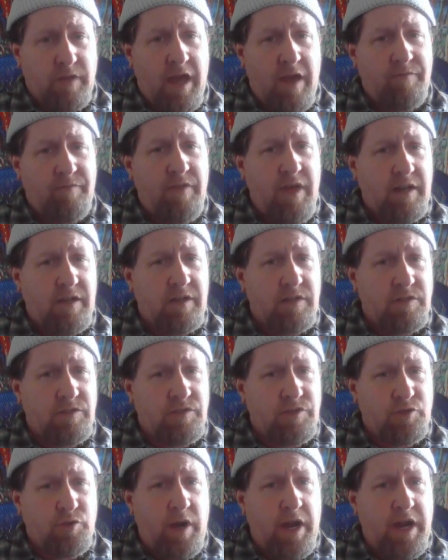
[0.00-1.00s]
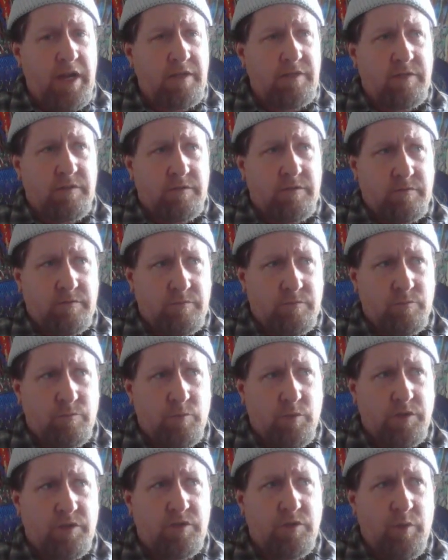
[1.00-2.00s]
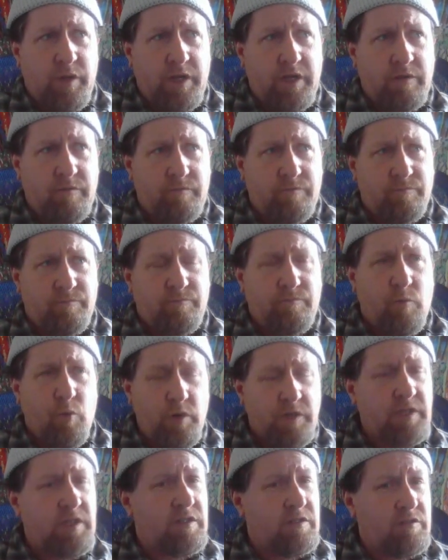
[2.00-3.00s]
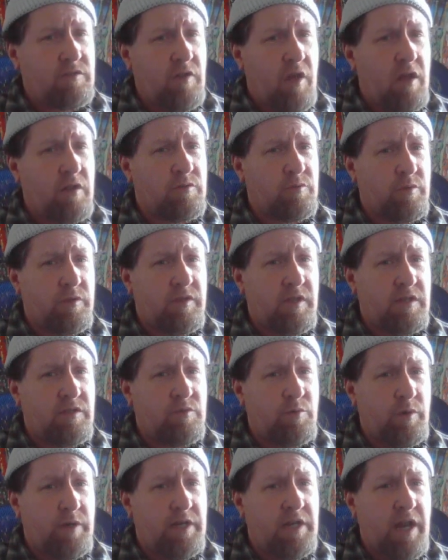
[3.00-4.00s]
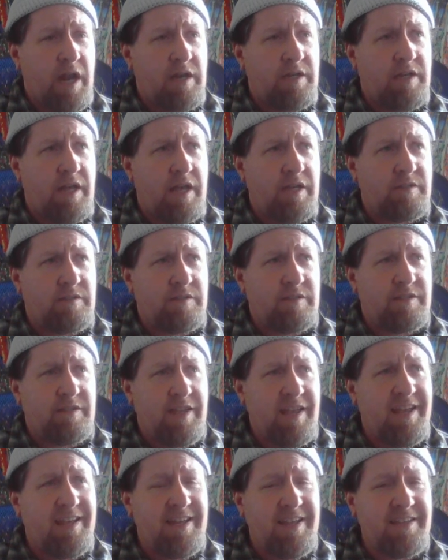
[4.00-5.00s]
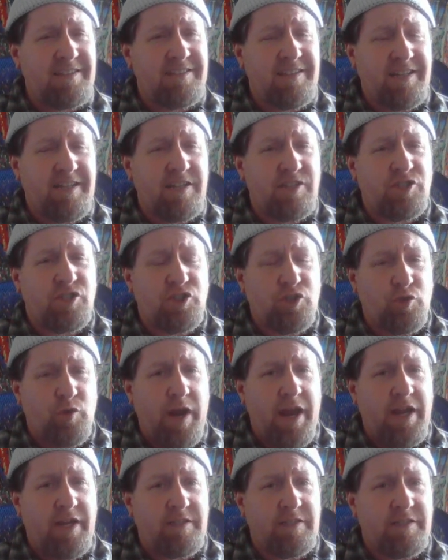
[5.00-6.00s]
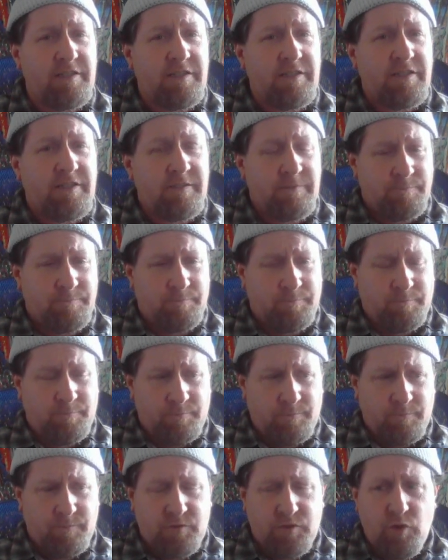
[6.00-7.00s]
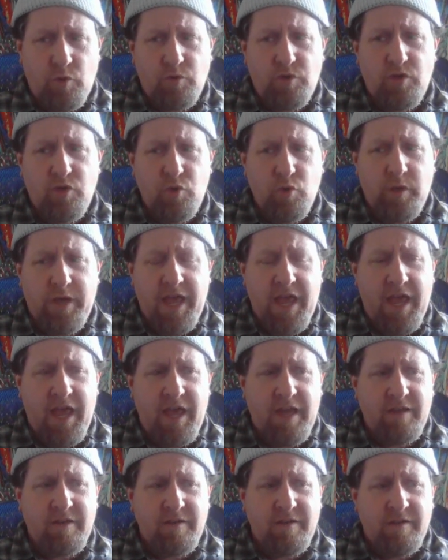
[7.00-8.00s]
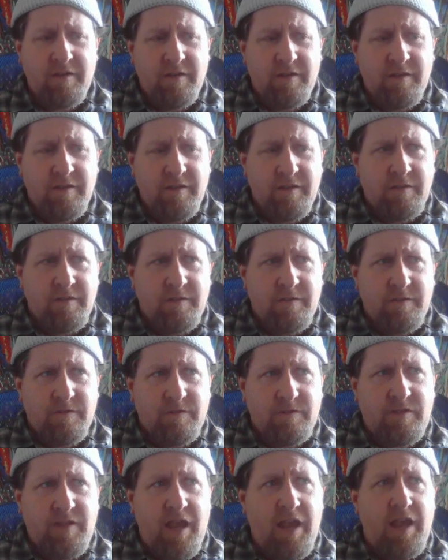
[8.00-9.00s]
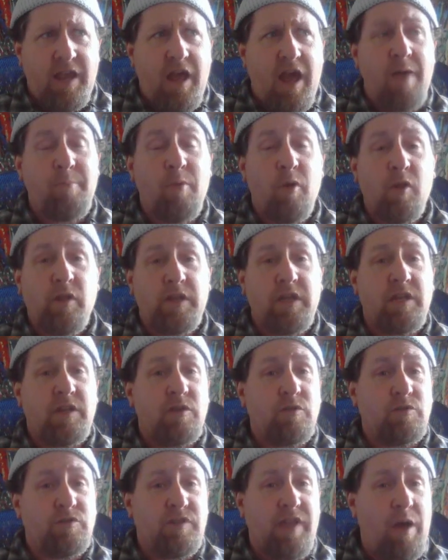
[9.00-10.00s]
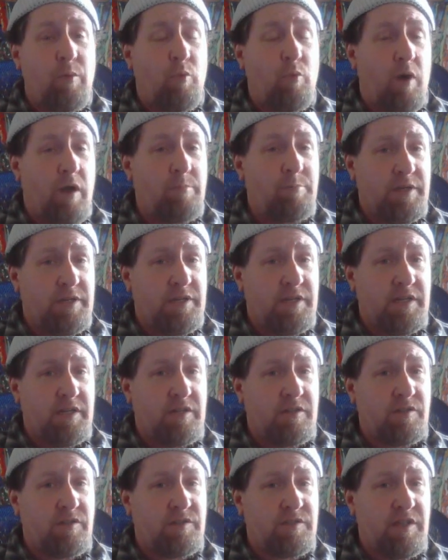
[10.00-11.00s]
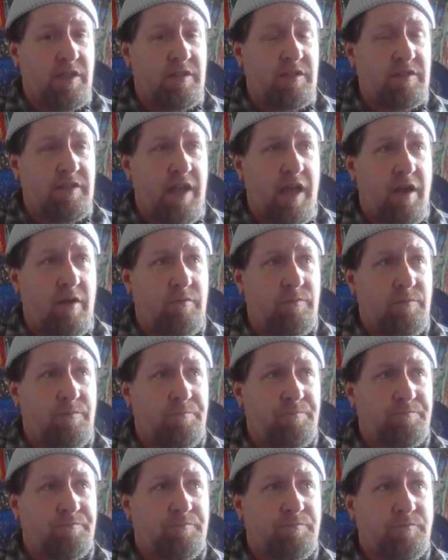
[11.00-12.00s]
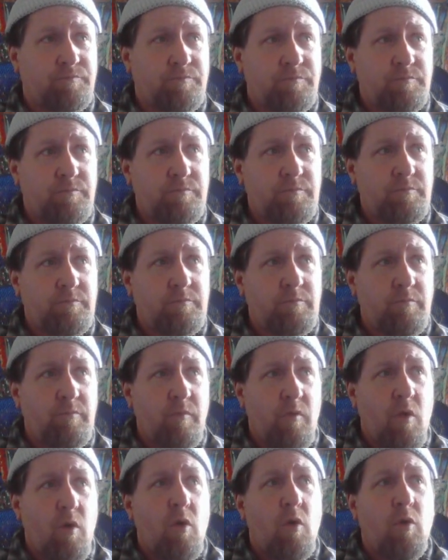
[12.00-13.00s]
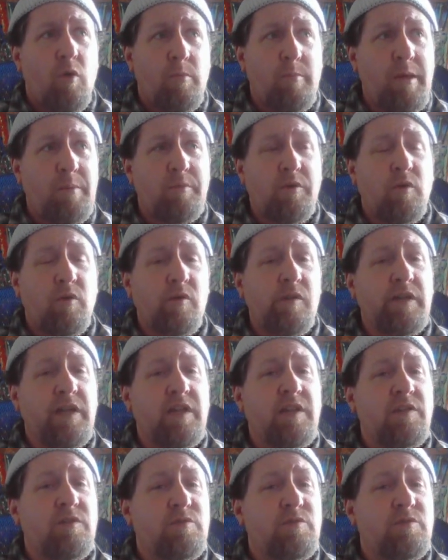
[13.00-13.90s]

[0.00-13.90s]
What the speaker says: Have that constraint. We're doing 14 songs within 29 days. It is a constraint. So you can say, I'm only going to use that one particular synth sound, or maybe you're only going